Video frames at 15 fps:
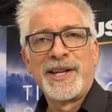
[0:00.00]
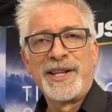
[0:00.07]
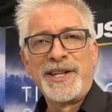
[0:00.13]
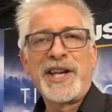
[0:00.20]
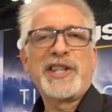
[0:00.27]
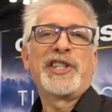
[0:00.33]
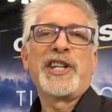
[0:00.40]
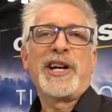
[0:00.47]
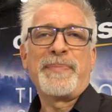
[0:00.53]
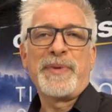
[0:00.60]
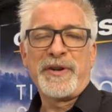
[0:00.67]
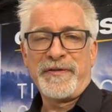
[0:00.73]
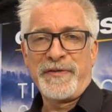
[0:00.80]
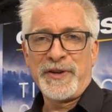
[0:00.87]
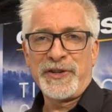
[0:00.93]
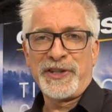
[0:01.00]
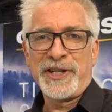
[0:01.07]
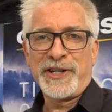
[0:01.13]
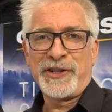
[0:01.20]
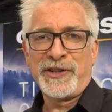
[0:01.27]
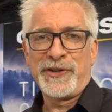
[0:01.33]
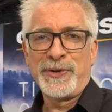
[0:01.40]
Next stop on our first
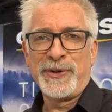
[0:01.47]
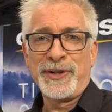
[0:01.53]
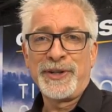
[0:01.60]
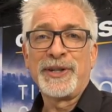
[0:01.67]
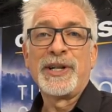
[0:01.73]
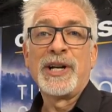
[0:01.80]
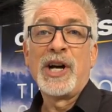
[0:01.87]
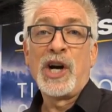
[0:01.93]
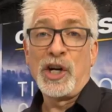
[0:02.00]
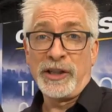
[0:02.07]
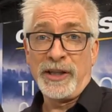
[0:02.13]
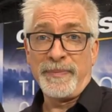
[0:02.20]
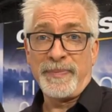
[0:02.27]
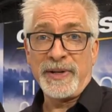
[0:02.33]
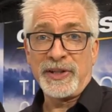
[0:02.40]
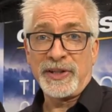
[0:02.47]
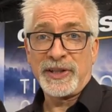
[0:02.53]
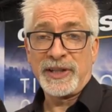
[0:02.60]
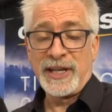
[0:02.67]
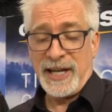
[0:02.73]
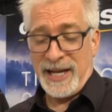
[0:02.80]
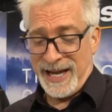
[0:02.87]
touch tour,
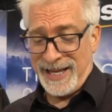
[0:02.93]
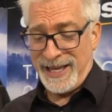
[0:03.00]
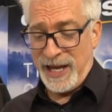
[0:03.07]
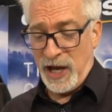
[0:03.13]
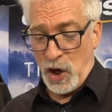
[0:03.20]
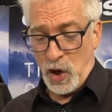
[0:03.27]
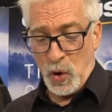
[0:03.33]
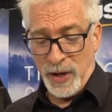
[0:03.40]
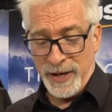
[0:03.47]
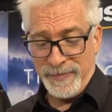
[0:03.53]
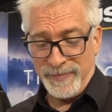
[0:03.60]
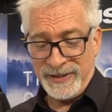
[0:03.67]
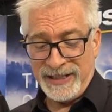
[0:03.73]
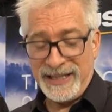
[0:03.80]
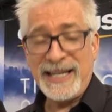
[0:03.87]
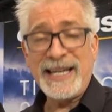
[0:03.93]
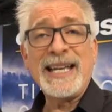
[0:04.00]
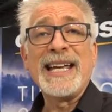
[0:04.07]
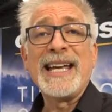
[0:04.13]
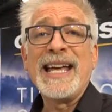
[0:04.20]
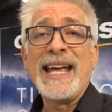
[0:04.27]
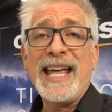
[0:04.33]
Olympus, and the
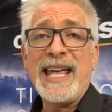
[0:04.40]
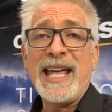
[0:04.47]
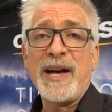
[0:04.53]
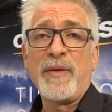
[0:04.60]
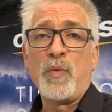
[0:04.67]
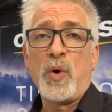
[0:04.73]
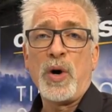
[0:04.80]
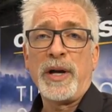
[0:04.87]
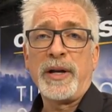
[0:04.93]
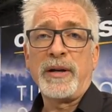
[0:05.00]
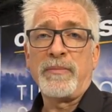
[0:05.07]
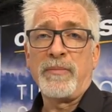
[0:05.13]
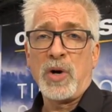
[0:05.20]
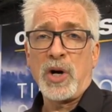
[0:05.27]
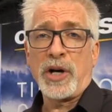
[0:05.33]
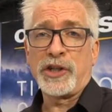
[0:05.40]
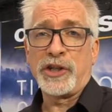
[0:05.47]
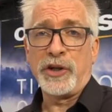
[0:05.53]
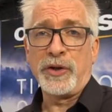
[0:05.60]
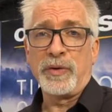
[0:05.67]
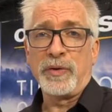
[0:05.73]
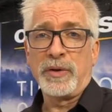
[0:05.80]
OMD EM1 Mark
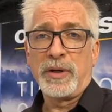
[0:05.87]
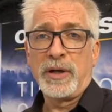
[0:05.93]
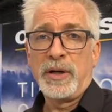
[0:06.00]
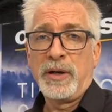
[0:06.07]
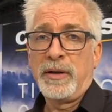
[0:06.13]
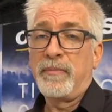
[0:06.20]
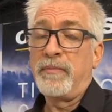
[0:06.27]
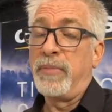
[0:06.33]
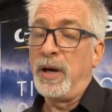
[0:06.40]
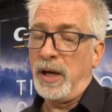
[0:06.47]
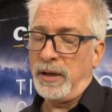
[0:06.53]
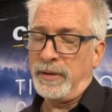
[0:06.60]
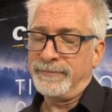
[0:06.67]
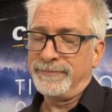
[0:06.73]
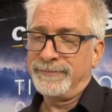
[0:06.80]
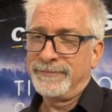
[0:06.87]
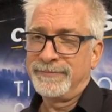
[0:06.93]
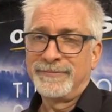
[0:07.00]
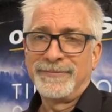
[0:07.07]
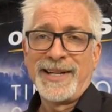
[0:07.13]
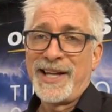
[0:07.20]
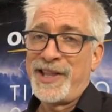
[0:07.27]
II. But
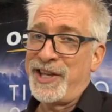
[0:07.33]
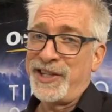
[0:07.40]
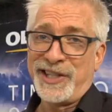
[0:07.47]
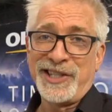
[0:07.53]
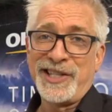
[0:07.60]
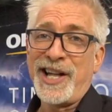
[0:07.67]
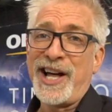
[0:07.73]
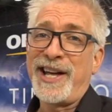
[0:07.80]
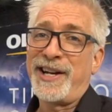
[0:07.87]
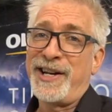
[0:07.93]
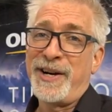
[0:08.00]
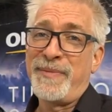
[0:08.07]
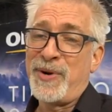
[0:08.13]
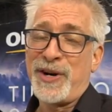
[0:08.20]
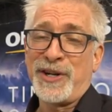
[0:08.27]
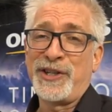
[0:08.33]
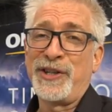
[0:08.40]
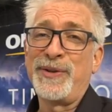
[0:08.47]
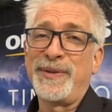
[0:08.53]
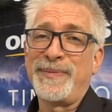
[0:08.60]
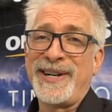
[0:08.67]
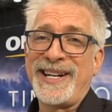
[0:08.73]
this is not a Mark
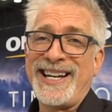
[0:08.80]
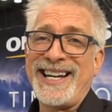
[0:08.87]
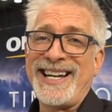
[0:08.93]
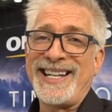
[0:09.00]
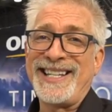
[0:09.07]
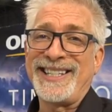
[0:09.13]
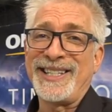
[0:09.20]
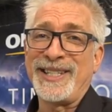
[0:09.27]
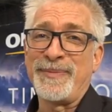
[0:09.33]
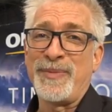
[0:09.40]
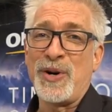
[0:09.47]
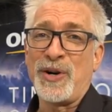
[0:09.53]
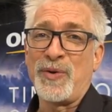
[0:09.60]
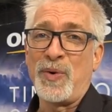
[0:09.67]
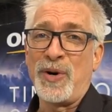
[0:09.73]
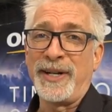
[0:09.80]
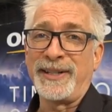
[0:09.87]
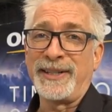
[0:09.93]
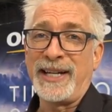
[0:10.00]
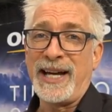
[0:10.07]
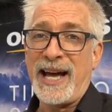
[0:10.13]
II in my hands, it's a Mark I.